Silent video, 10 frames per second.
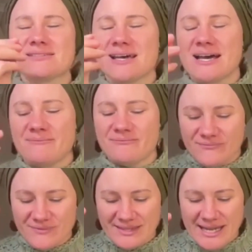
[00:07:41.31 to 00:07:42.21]

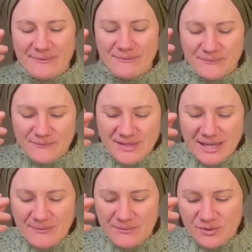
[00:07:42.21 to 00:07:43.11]
that
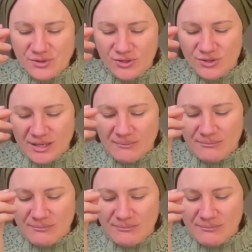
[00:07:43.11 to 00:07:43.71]
that